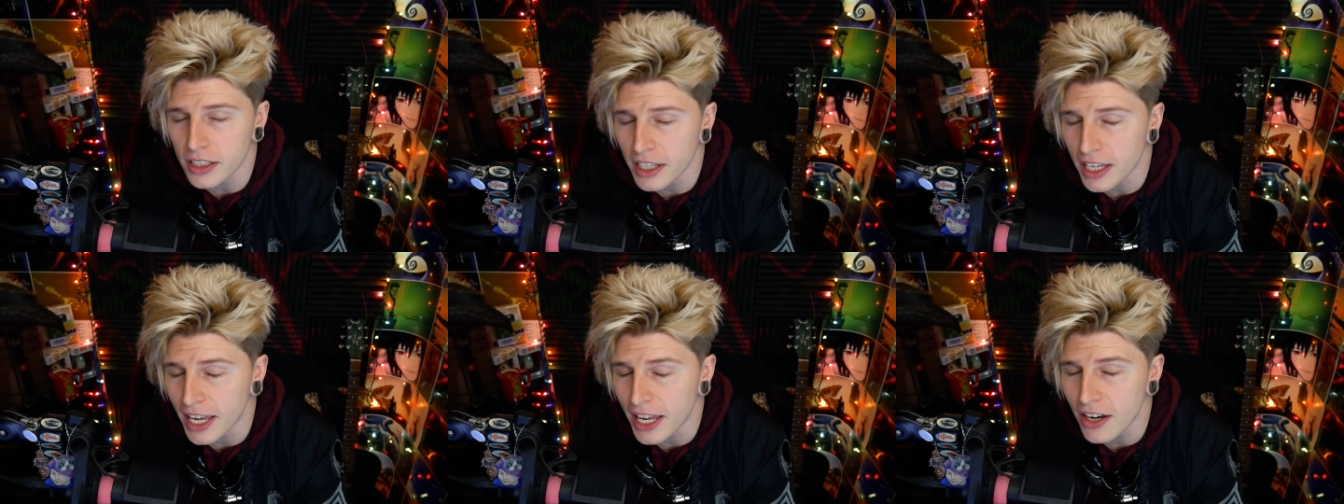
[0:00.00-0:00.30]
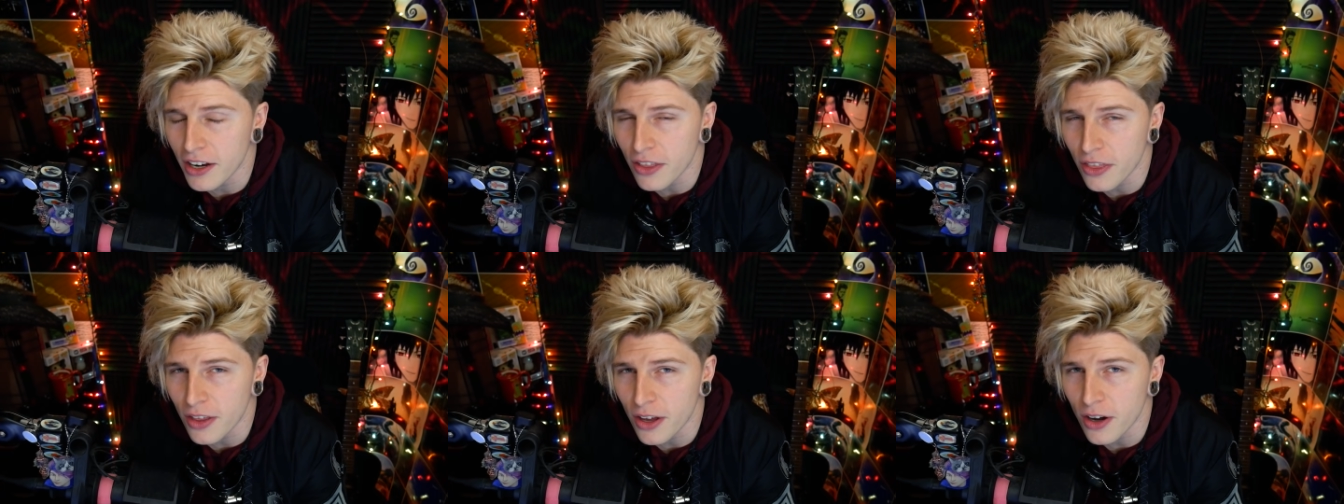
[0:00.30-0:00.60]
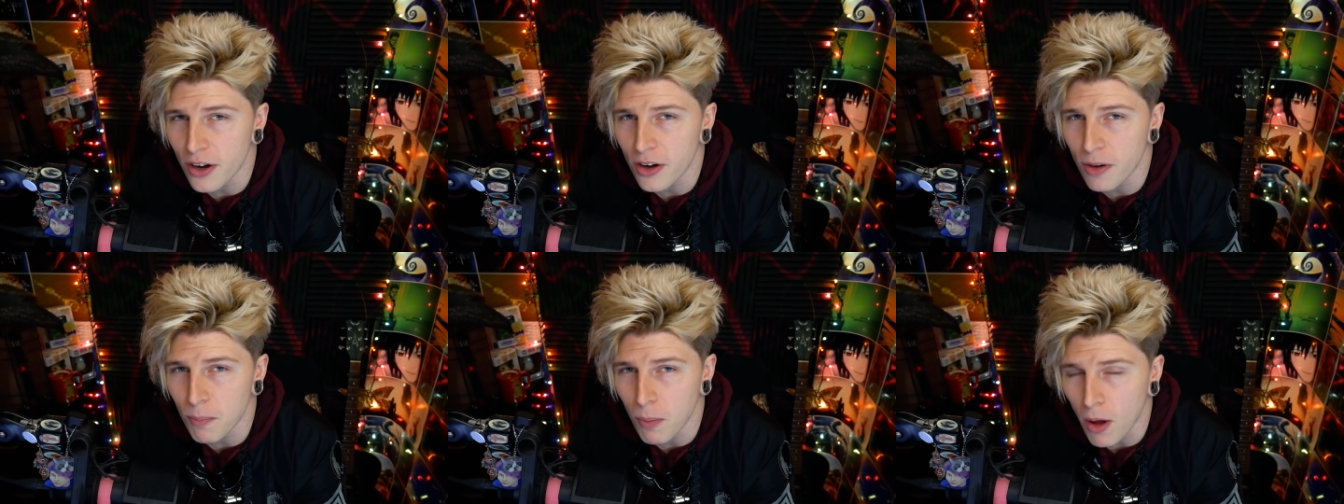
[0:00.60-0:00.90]
and
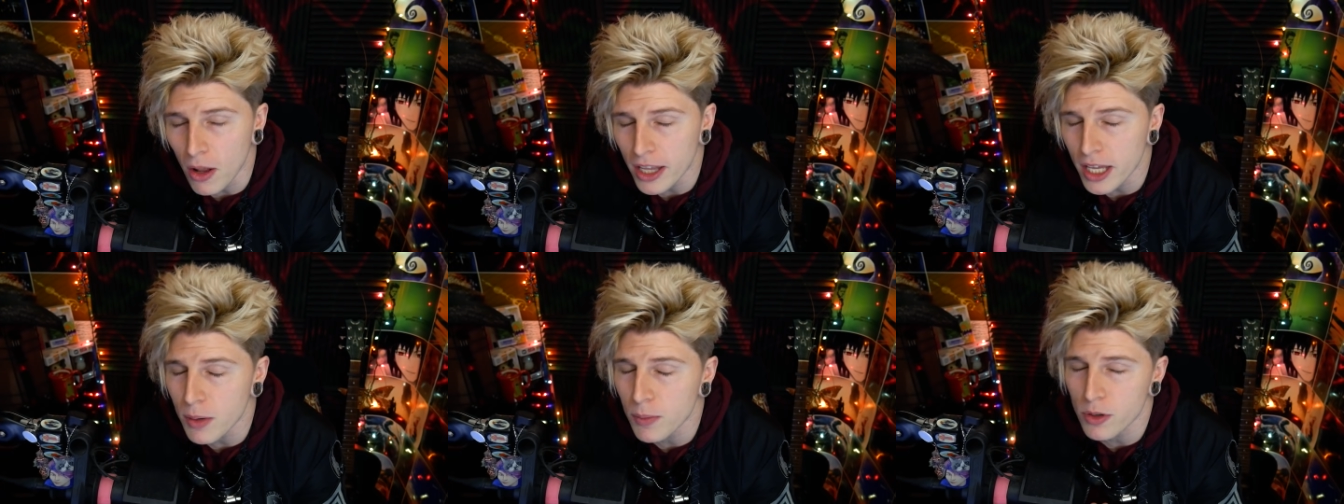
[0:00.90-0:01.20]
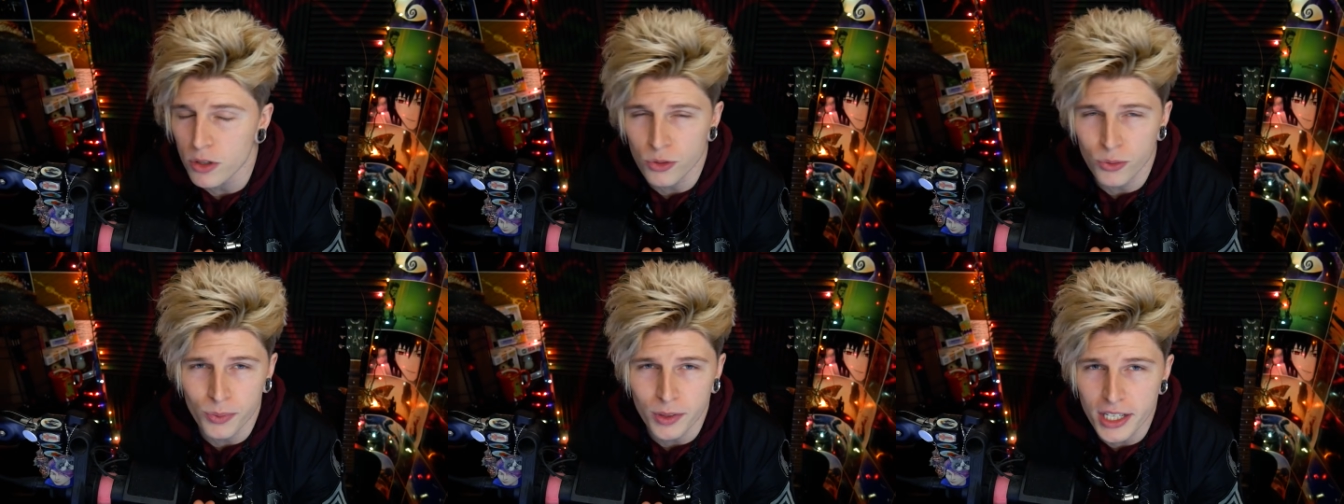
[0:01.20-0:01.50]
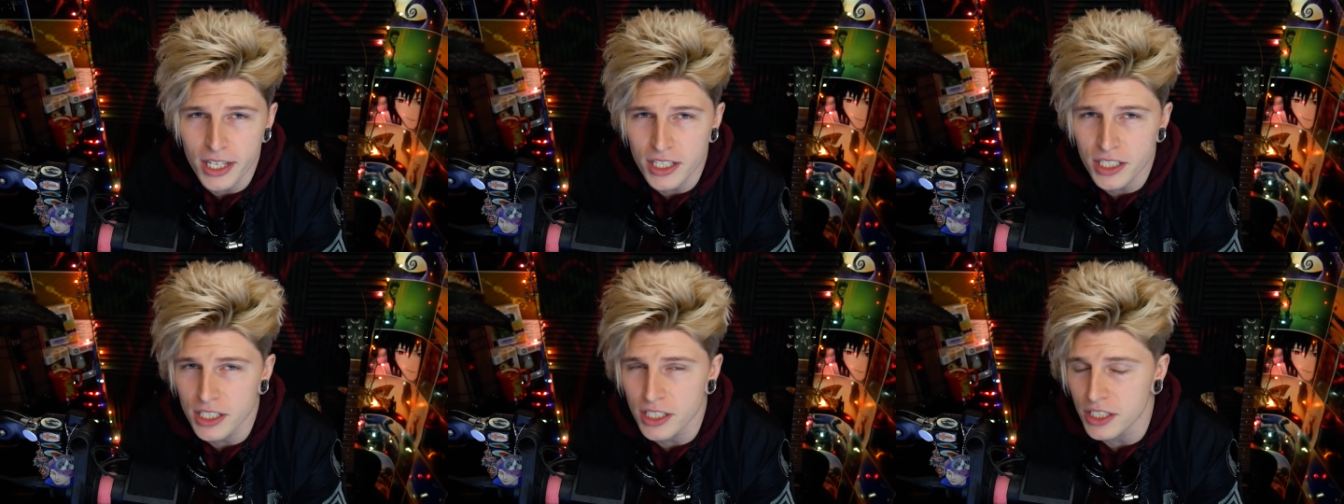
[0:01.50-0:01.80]
their polyamorous
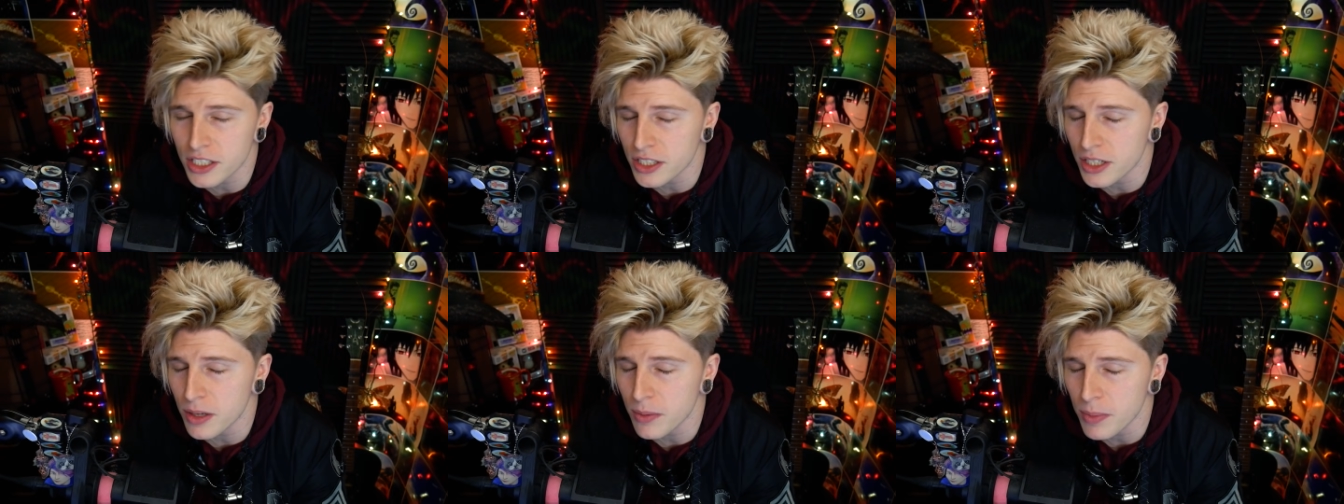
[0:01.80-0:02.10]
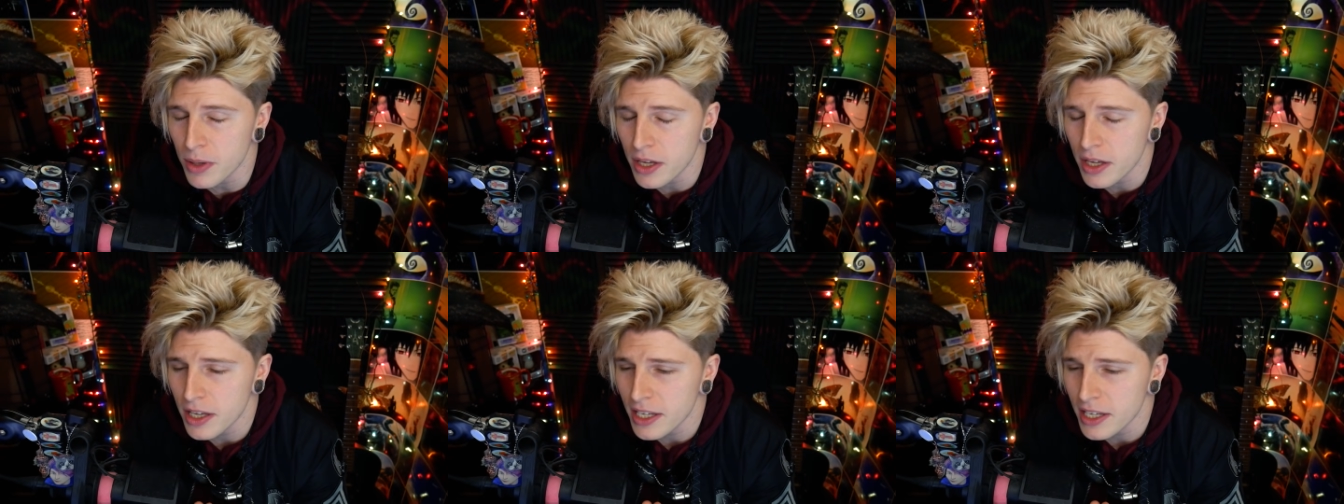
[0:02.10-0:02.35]
relationship